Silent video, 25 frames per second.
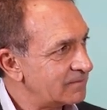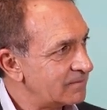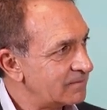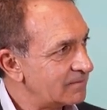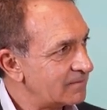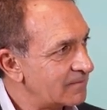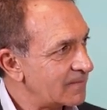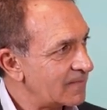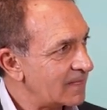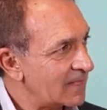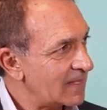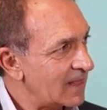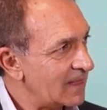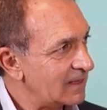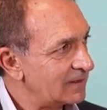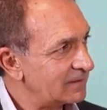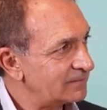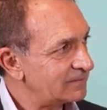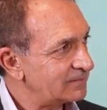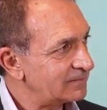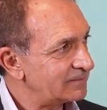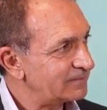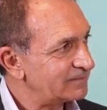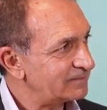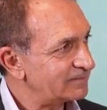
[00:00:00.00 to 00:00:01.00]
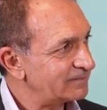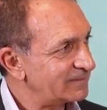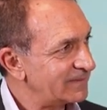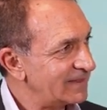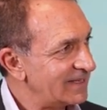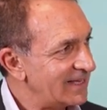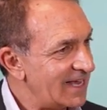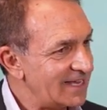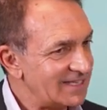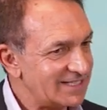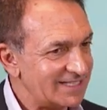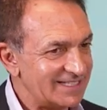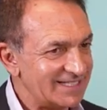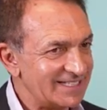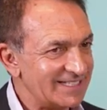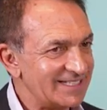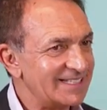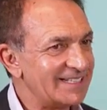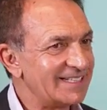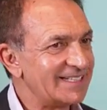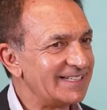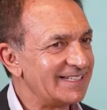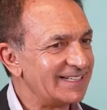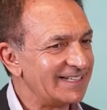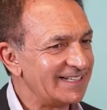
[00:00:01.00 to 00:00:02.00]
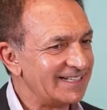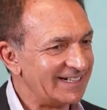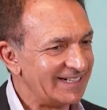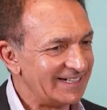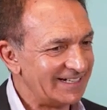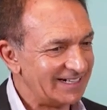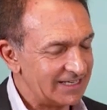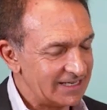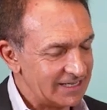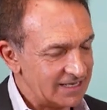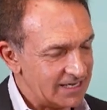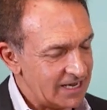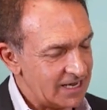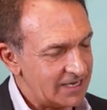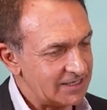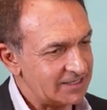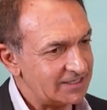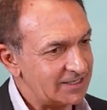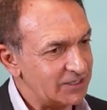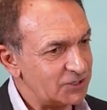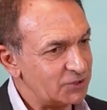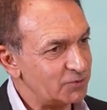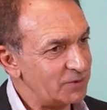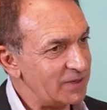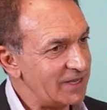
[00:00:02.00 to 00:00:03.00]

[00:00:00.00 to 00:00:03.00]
events coming up. We've got yes. the Great American Beach Party. Yes, this